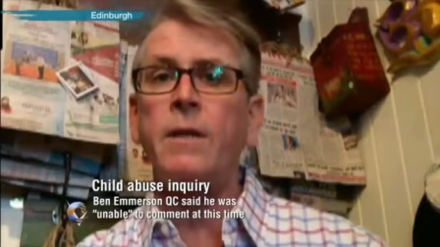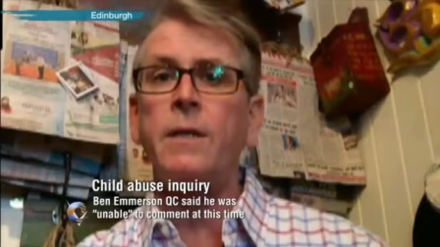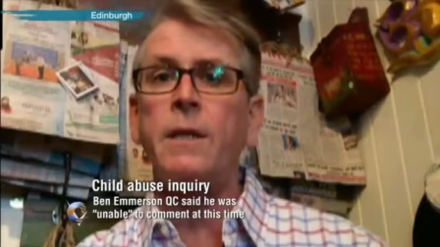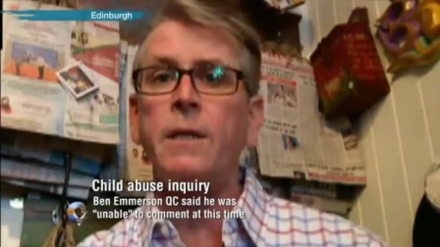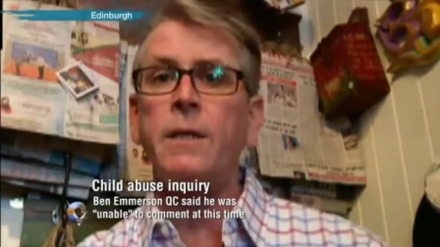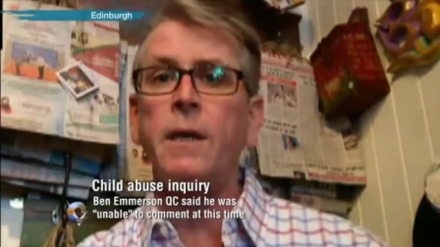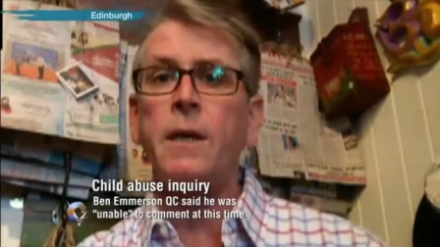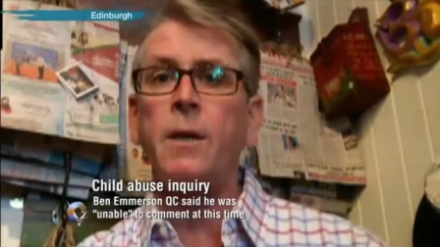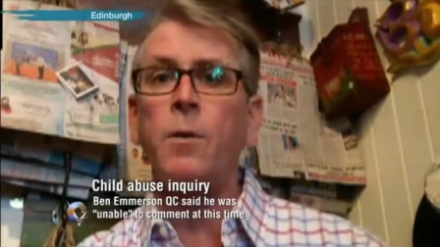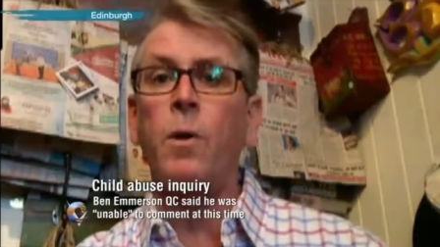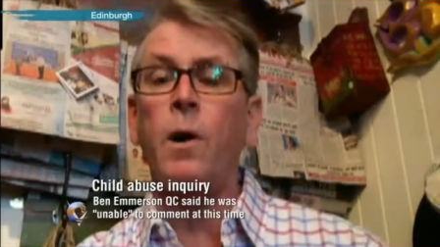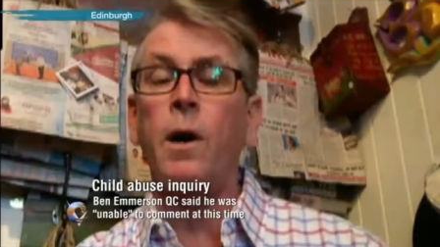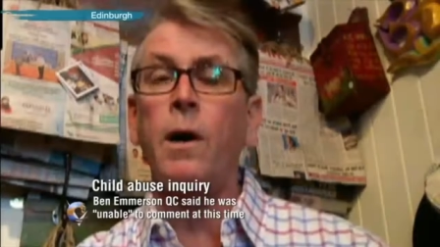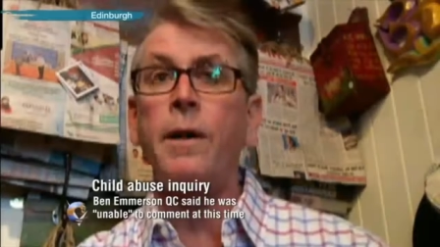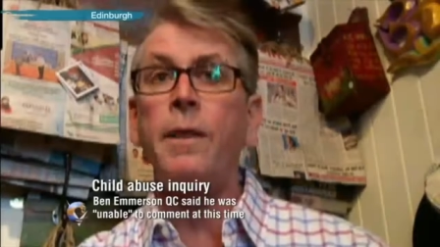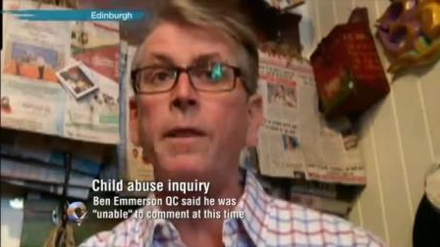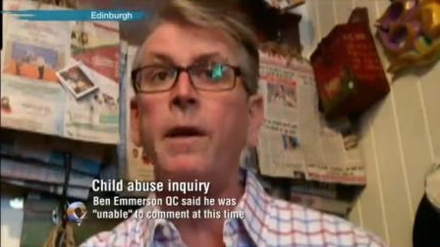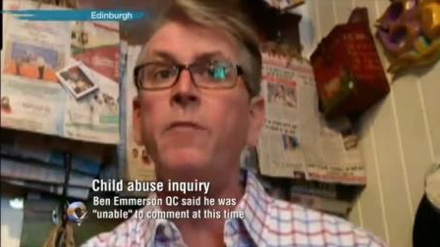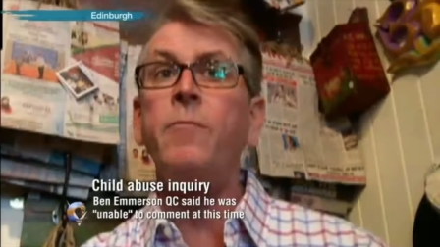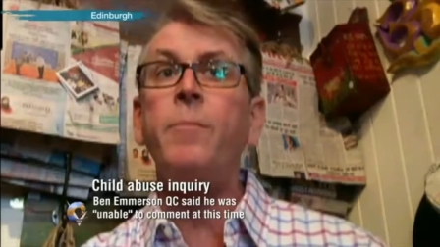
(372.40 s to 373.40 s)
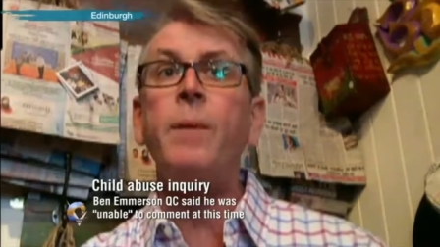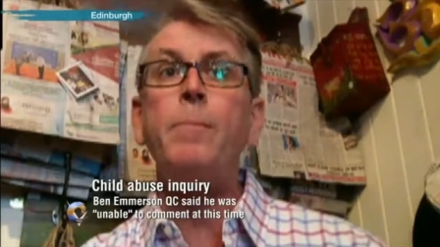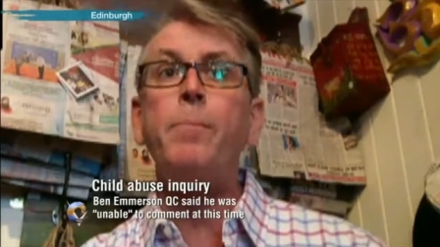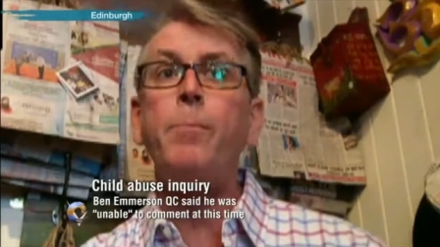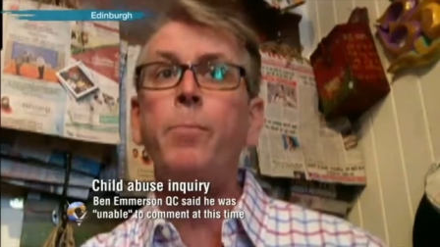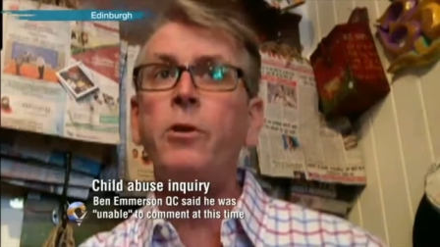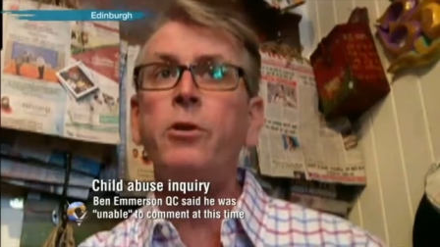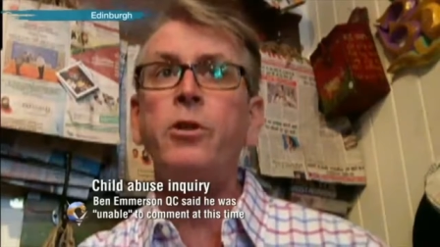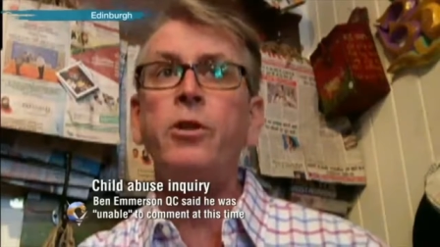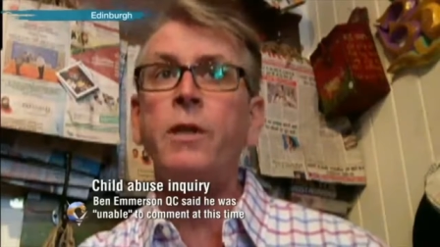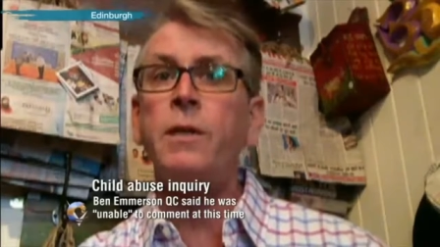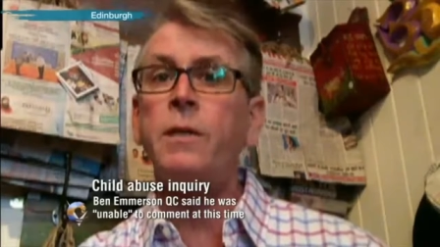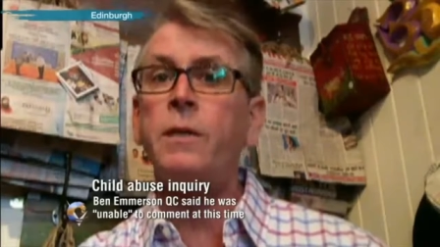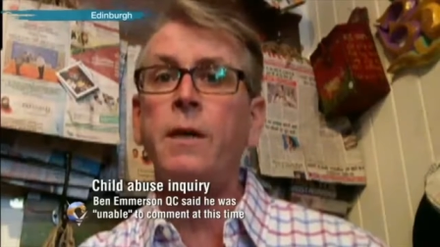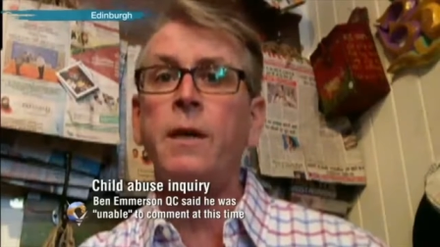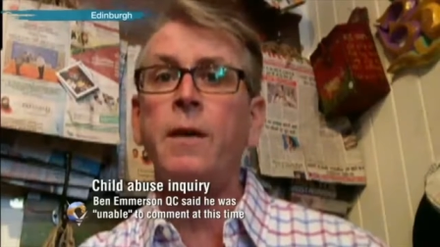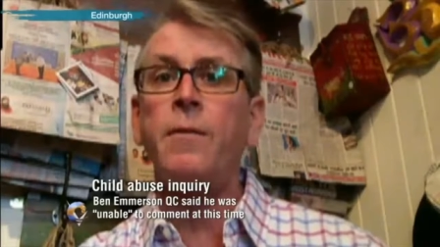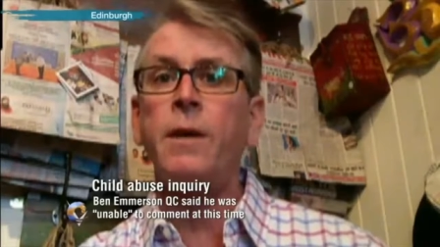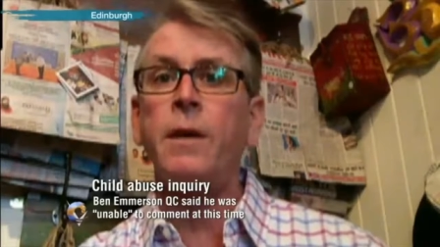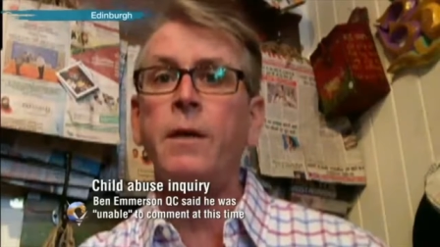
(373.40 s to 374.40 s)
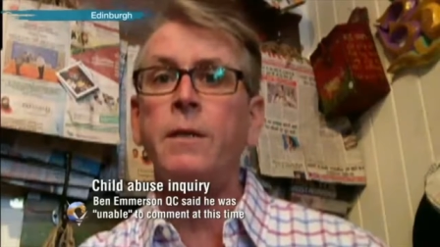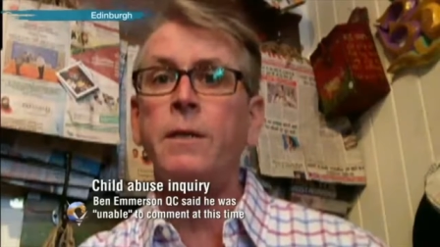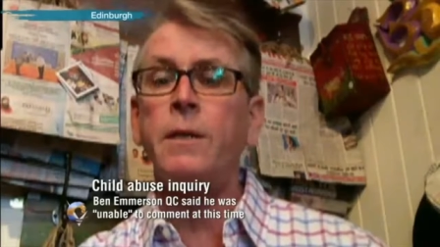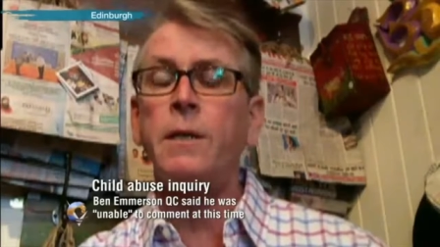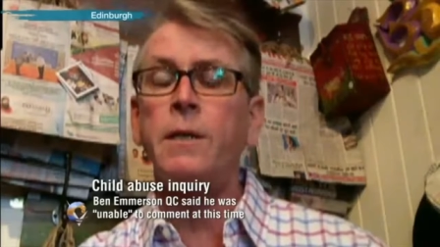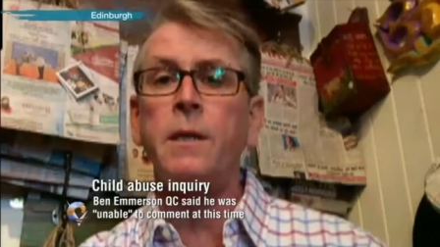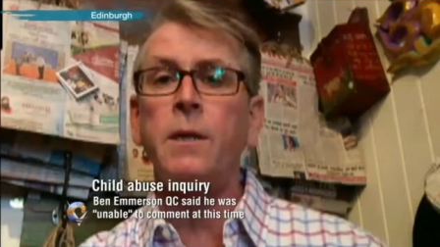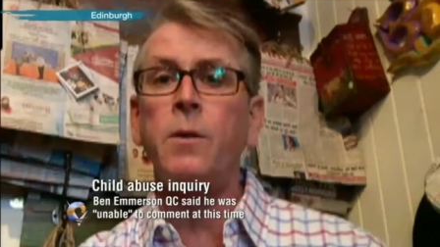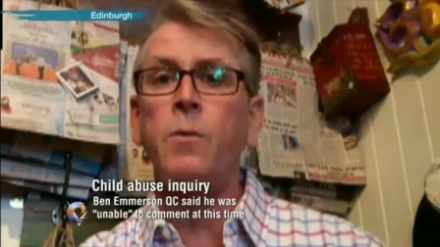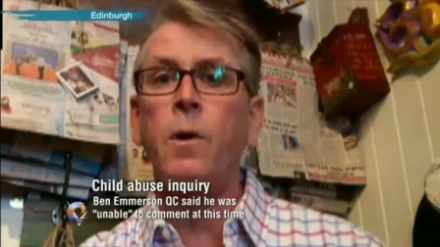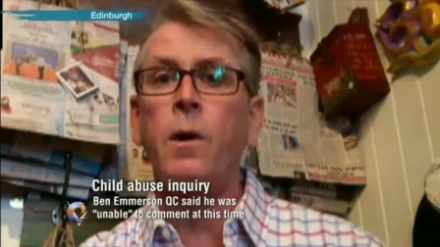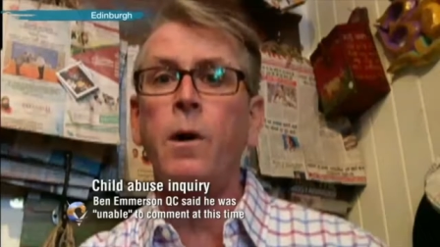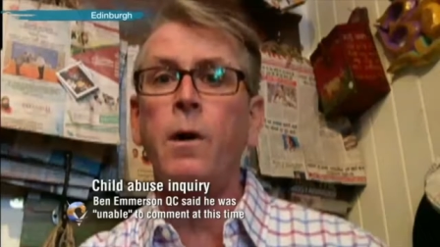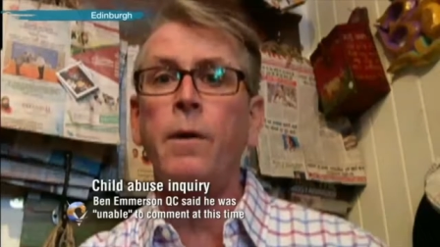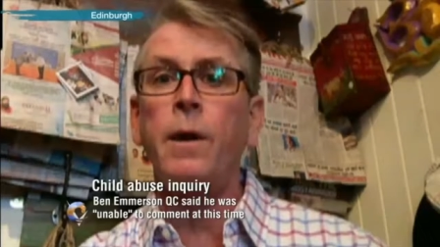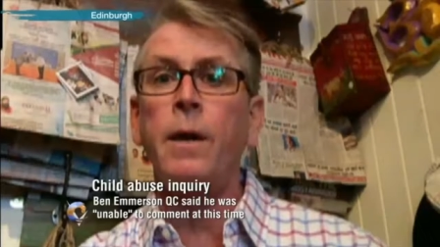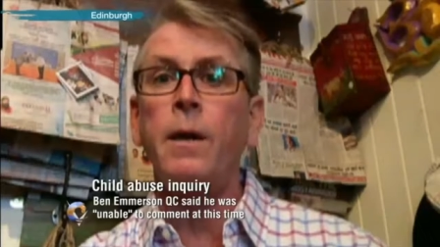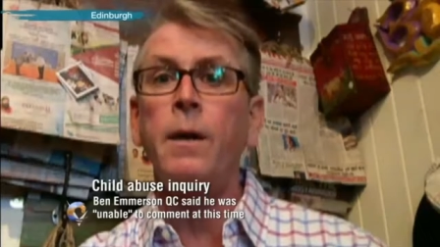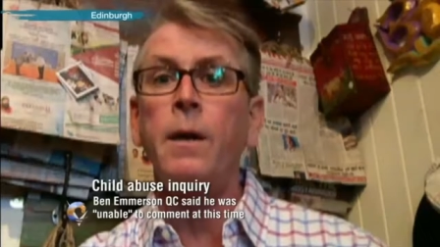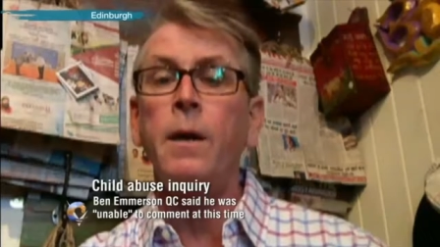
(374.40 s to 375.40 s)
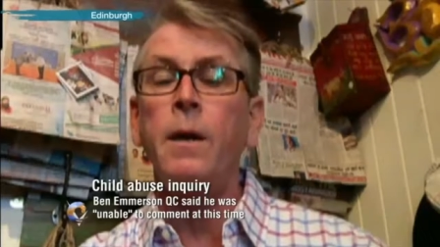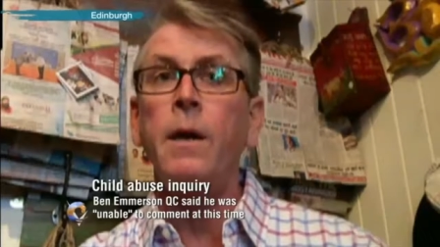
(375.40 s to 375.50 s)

us this inquiry. They have been pushed into giving us this inquiry.